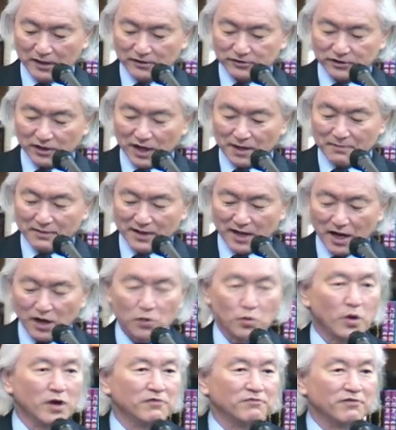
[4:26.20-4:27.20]
So let me now
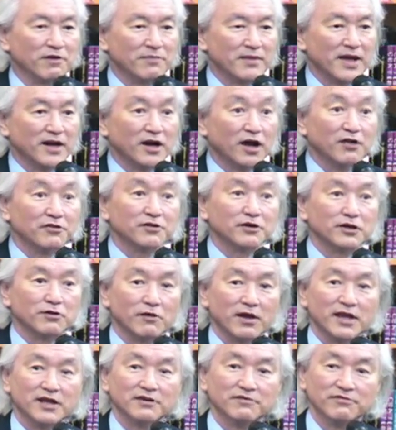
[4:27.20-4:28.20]
quote from that other
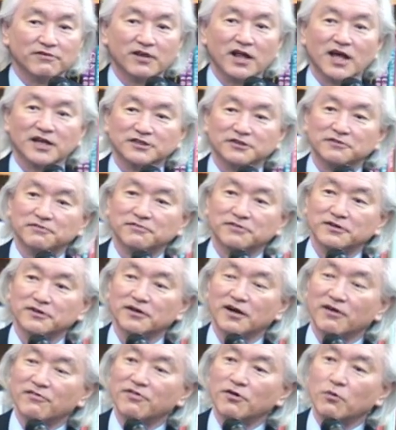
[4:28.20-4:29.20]
great
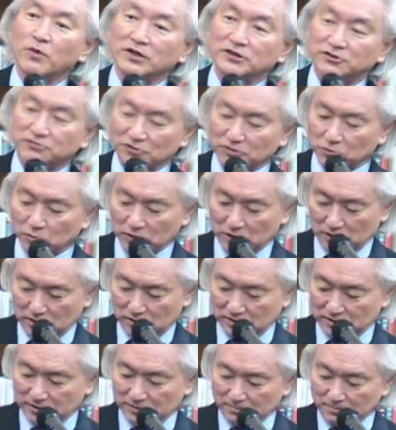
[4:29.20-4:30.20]
philosopher of the Western
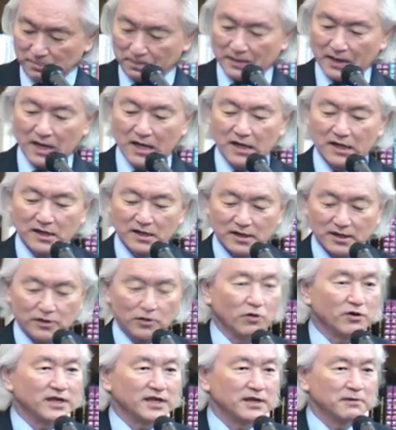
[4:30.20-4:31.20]
world,
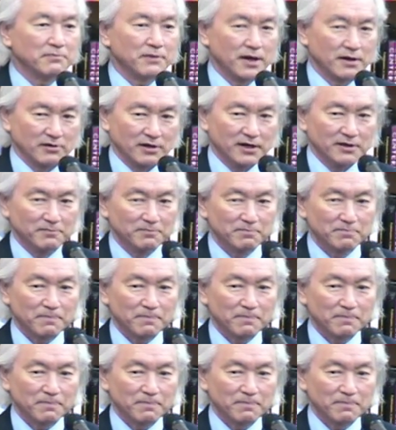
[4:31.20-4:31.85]
Yogi Berra.